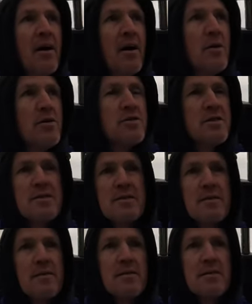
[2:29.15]
I was
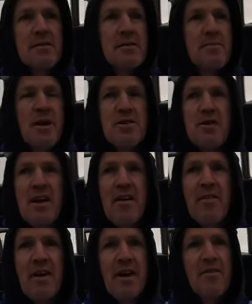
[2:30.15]
just smashing it
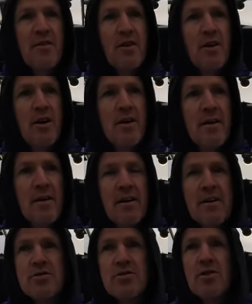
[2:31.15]
every afternoon.
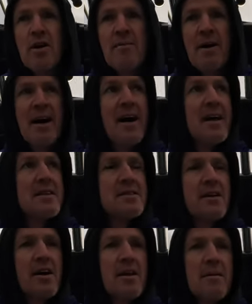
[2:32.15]
I'd try my hardest
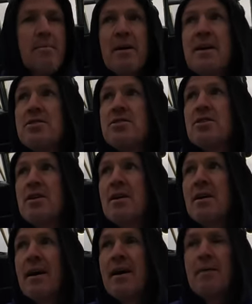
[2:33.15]
to go to the beach
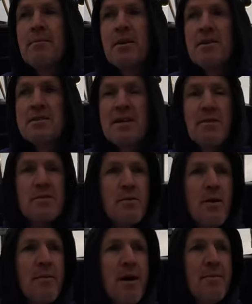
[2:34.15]
because that was
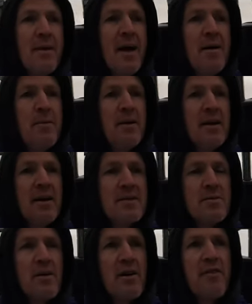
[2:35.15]
what made me happy and
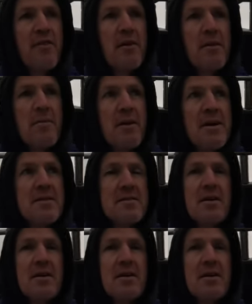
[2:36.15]
is where I felt the best.